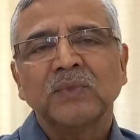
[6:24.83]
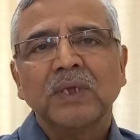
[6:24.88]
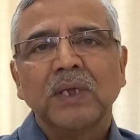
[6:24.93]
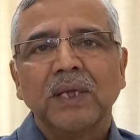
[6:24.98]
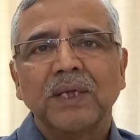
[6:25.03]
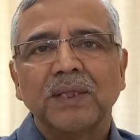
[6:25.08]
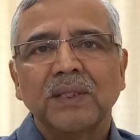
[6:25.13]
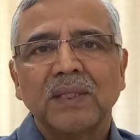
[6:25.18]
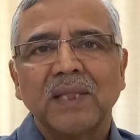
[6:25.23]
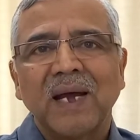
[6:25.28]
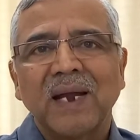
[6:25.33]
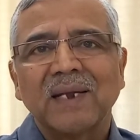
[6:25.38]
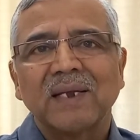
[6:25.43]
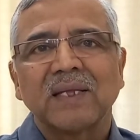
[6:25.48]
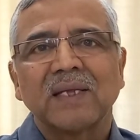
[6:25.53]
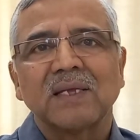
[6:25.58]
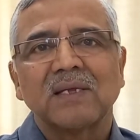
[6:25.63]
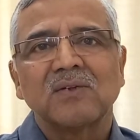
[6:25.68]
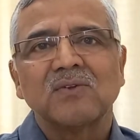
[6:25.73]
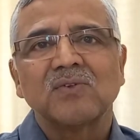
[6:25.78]
in that
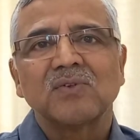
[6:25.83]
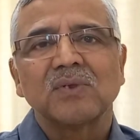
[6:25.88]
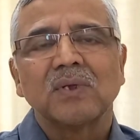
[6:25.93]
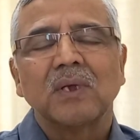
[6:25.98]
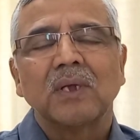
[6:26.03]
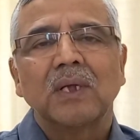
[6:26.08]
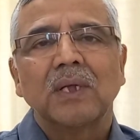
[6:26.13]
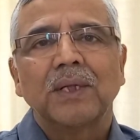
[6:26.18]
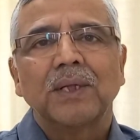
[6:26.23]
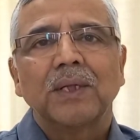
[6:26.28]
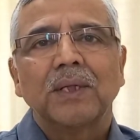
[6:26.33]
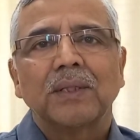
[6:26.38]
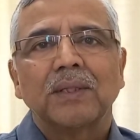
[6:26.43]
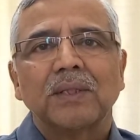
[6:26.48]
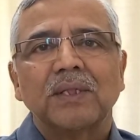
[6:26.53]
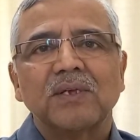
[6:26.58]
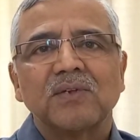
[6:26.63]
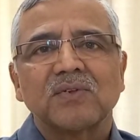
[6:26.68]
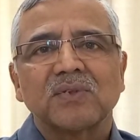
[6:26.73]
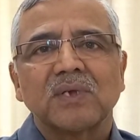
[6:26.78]
case,
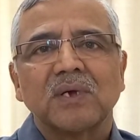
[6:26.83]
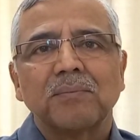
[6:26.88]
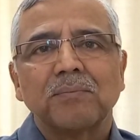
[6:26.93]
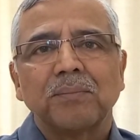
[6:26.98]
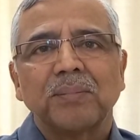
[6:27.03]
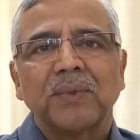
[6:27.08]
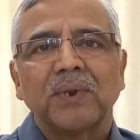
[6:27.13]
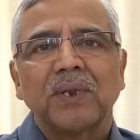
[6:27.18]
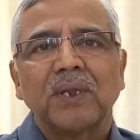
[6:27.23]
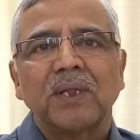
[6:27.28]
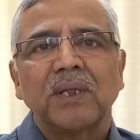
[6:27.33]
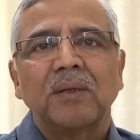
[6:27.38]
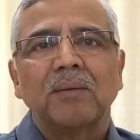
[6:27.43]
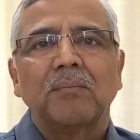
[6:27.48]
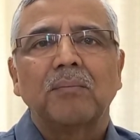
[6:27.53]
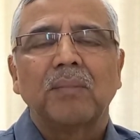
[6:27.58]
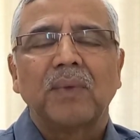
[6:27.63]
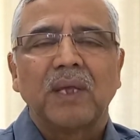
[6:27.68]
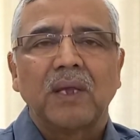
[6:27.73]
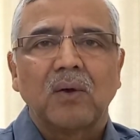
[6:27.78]
this company
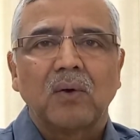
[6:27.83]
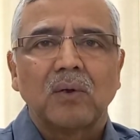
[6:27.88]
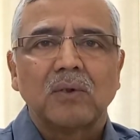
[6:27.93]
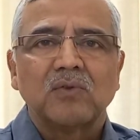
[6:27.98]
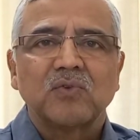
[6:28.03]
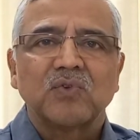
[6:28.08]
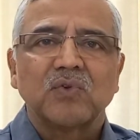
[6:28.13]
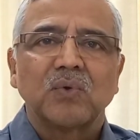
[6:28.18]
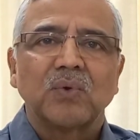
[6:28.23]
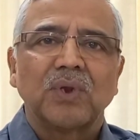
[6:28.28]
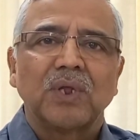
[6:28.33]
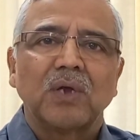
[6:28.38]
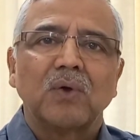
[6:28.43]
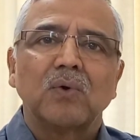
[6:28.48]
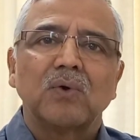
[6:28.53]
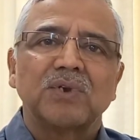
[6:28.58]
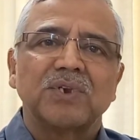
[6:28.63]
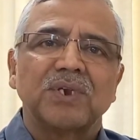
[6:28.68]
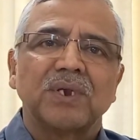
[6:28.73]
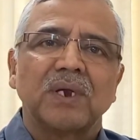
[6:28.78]
may also
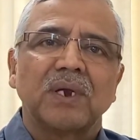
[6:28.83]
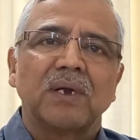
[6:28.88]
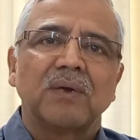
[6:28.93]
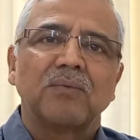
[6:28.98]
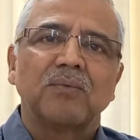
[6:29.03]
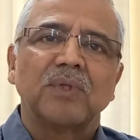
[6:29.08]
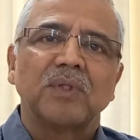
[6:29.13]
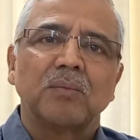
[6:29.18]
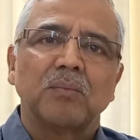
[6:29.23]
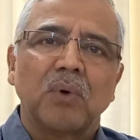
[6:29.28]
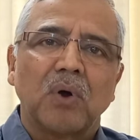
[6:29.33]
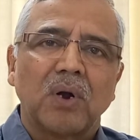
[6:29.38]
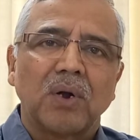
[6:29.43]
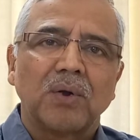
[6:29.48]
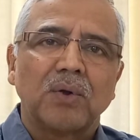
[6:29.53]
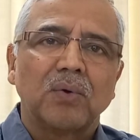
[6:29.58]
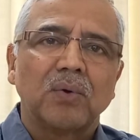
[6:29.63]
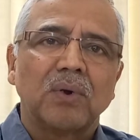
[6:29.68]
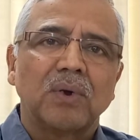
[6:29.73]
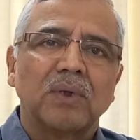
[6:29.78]
negotiate with
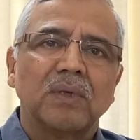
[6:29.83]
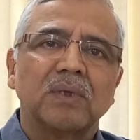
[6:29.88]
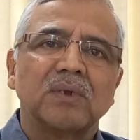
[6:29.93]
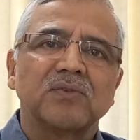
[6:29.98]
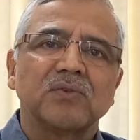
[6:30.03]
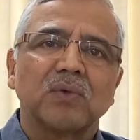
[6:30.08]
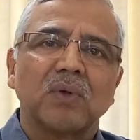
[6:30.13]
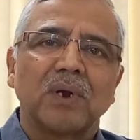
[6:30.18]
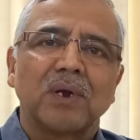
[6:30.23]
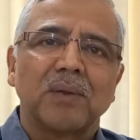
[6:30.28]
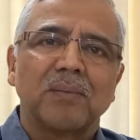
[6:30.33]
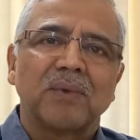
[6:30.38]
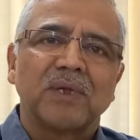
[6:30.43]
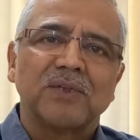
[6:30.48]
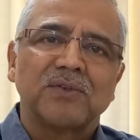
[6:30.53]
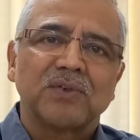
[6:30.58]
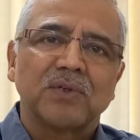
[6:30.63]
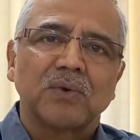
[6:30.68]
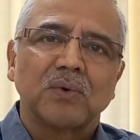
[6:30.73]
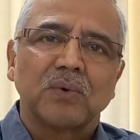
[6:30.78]
bondholders or
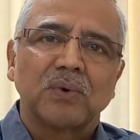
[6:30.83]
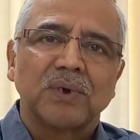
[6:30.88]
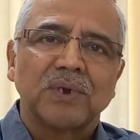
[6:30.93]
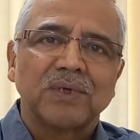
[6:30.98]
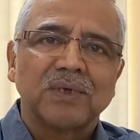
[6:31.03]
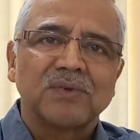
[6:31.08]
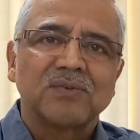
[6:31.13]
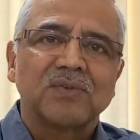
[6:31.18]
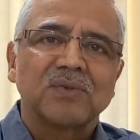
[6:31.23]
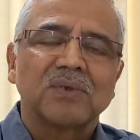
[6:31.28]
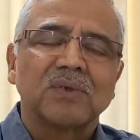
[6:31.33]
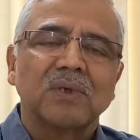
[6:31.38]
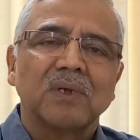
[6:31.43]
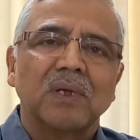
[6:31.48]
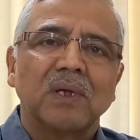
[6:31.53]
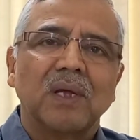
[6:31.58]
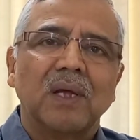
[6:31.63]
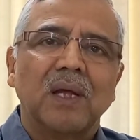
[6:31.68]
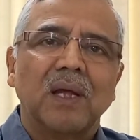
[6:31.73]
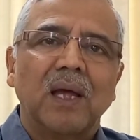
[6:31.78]
debenture holders
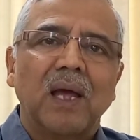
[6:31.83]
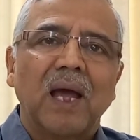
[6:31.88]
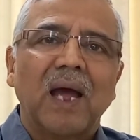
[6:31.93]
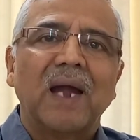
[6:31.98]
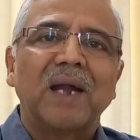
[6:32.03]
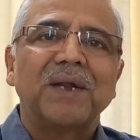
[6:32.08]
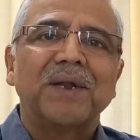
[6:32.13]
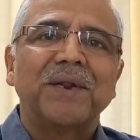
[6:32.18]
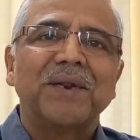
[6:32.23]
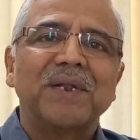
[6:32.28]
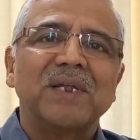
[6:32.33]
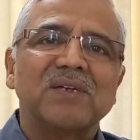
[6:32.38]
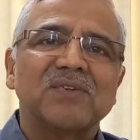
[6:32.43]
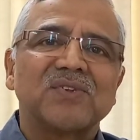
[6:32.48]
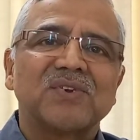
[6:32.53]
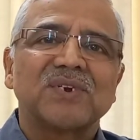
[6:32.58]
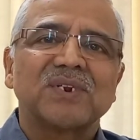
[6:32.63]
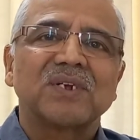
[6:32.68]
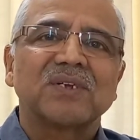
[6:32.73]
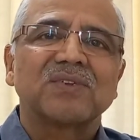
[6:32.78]
and
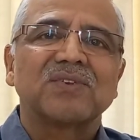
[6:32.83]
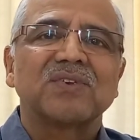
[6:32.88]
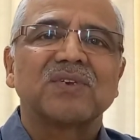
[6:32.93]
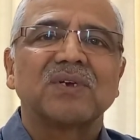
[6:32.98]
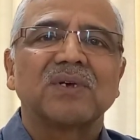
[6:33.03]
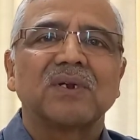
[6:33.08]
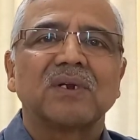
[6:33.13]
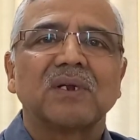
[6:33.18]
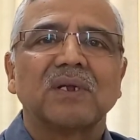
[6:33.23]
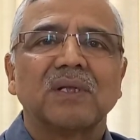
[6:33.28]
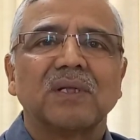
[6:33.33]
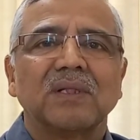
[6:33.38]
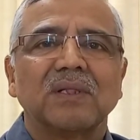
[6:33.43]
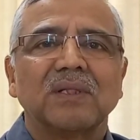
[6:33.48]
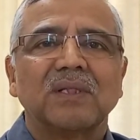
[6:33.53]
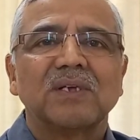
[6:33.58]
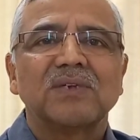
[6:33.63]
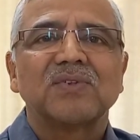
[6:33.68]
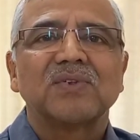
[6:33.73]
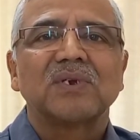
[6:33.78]
restructure
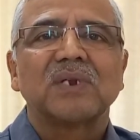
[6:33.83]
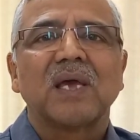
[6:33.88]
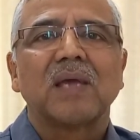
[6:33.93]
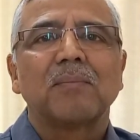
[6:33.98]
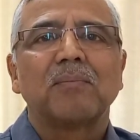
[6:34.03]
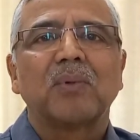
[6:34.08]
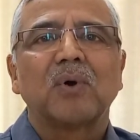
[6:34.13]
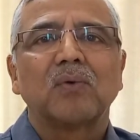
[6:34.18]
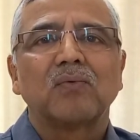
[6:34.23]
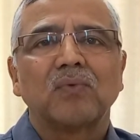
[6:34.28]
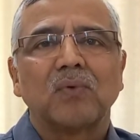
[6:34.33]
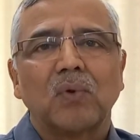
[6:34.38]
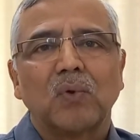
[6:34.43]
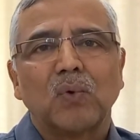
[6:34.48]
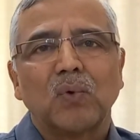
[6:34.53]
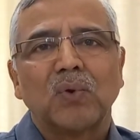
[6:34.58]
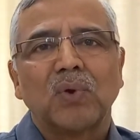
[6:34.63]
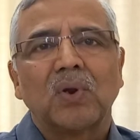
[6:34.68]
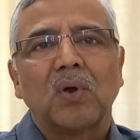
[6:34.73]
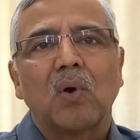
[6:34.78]
this type of
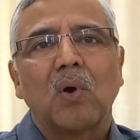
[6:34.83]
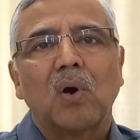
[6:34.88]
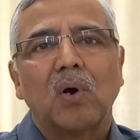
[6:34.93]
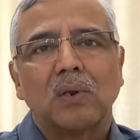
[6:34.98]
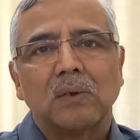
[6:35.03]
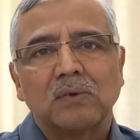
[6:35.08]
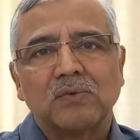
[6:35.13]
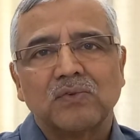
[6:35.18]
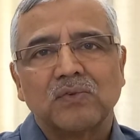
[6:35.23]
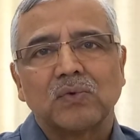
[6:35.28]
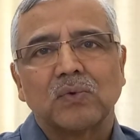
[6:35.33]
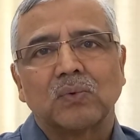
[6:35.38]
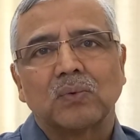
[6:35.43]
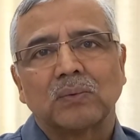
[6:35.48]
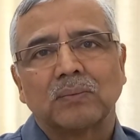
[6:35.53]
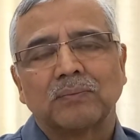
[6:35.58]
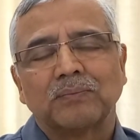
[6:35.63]
loan also.